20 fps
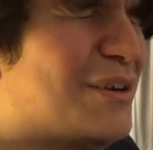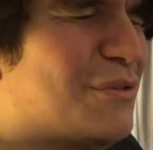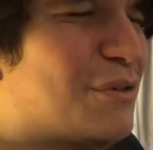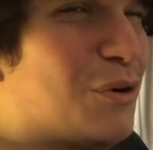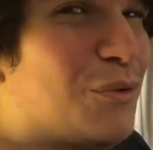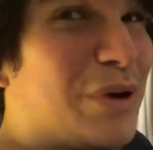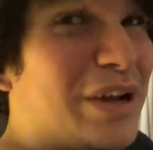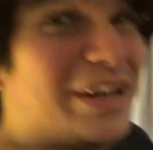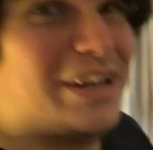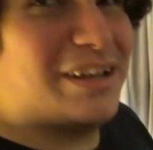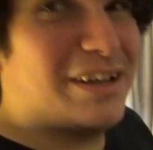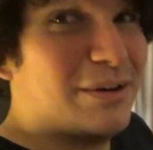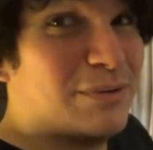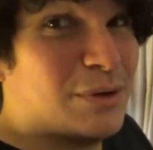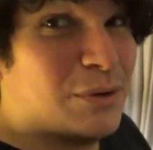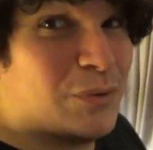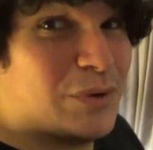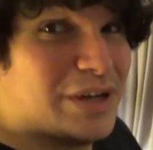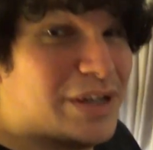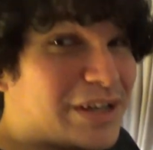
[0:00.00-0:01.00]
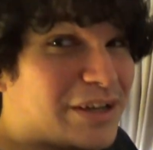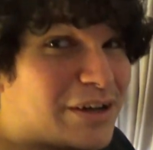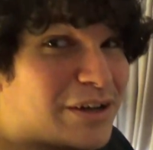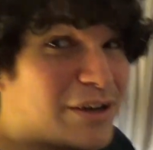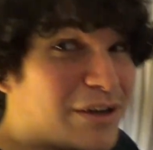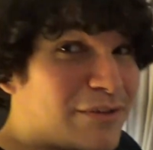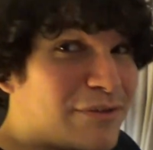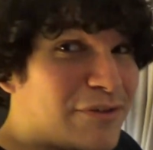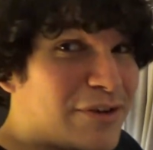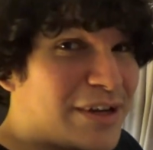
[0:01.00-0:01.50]
We're waiting. We're waiting
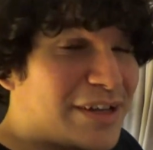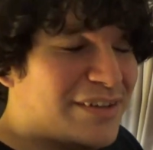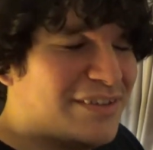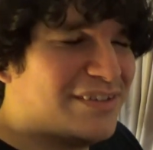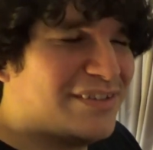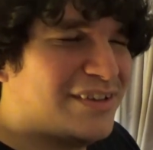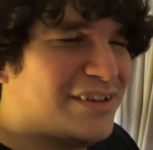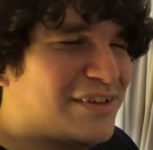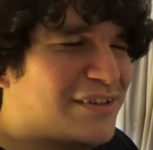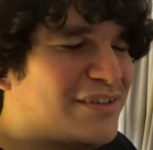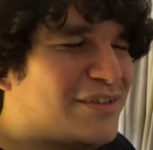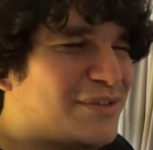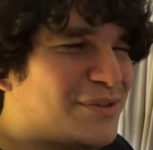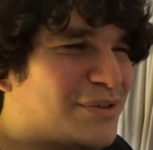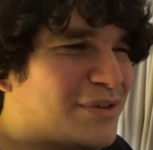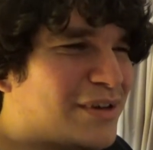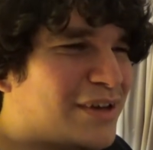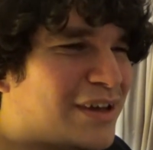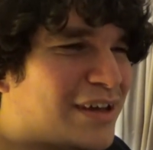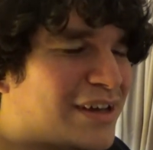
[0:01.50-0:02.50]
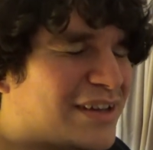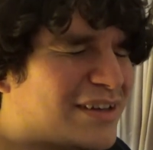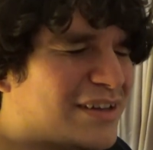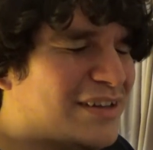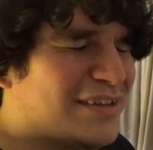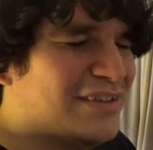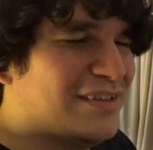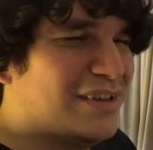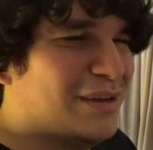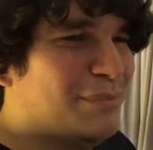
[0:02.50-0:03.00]
on our friend Cinesu on
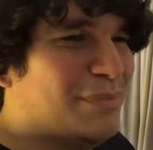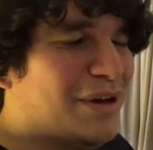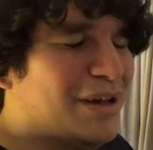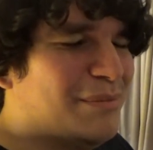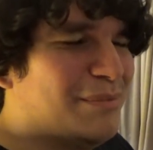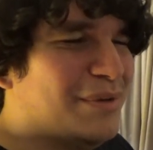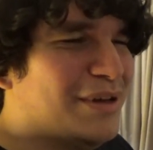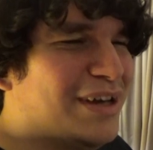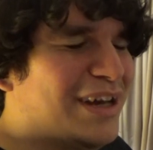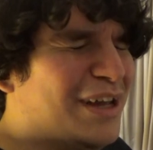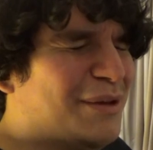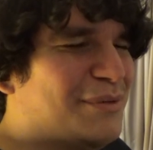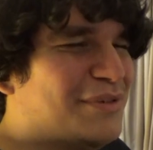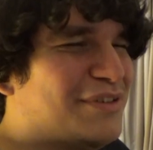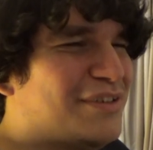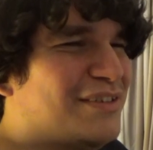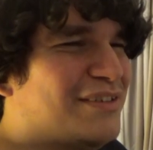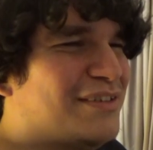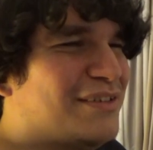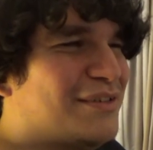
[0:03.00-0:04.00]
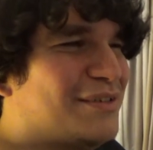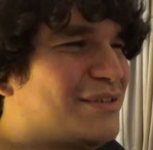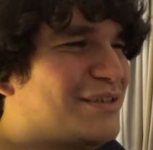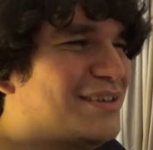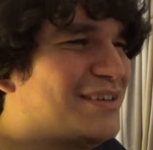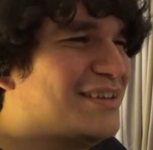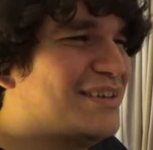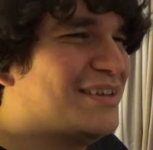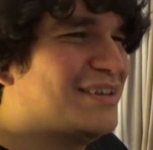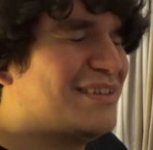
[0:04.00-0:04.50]
uh, Cinnabon I almost
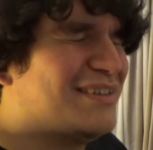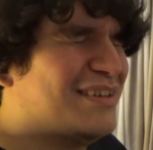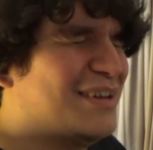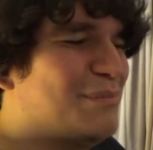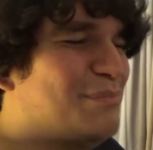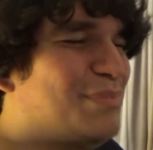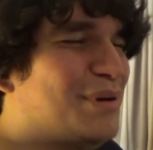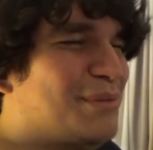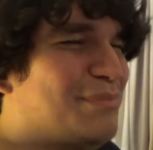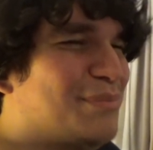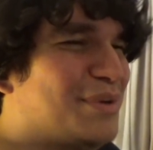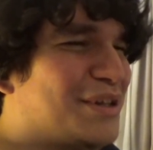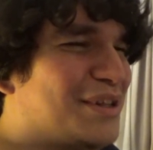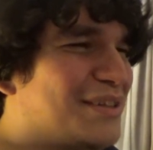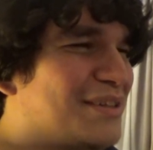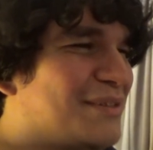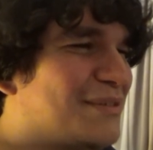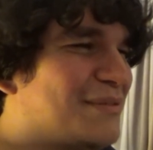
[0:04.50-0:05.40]
Cinnabon Cinnabon Bun.